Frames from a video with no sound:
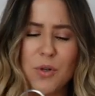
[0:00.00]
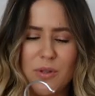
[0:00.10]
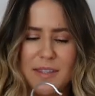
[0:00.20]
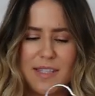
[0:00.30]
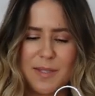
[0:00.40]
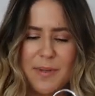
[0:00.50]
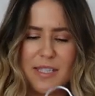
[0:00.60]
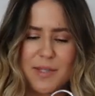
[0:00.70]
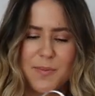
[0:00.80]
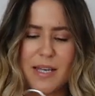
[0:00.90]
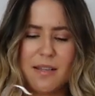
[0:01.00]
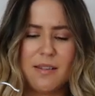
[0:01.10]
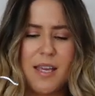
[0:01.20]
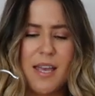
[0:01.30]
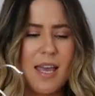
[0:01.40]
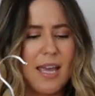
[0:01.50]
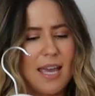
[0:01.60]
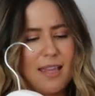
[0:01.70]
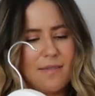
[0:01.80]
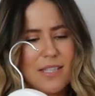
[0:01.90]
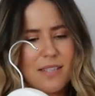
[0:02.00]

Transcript: small in this one as well. and